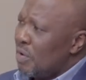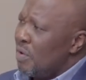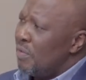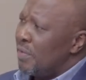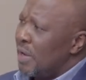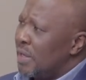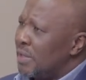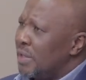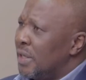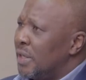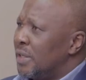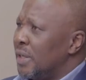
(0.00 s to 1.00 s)
of real
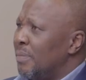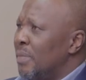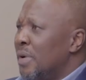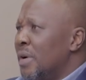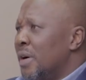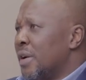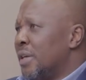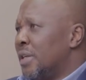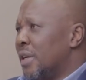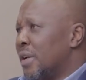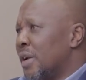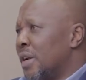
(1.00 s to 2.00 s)
estate, um,
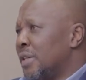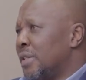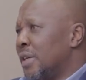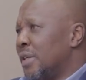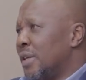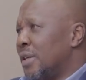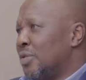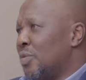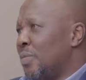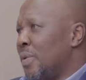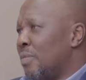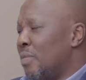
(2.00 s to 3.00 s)
retail real estate starting
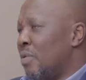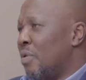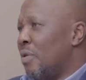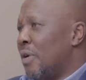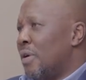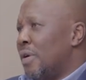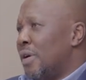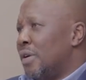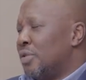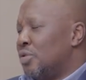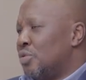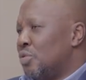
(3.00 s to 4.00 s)
to be more
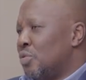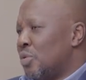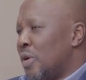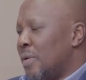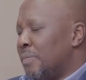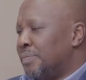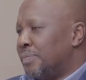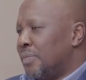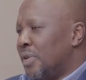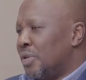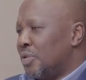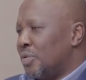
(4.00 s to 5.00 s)
into um,
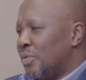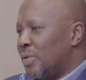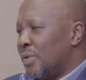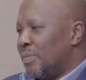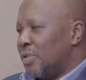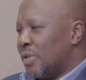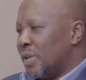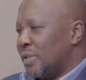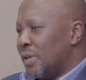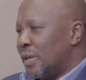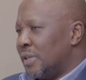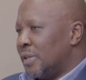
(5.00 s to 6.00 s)
into into
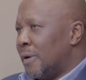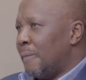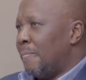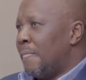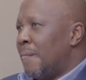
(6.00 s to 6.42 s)
residential.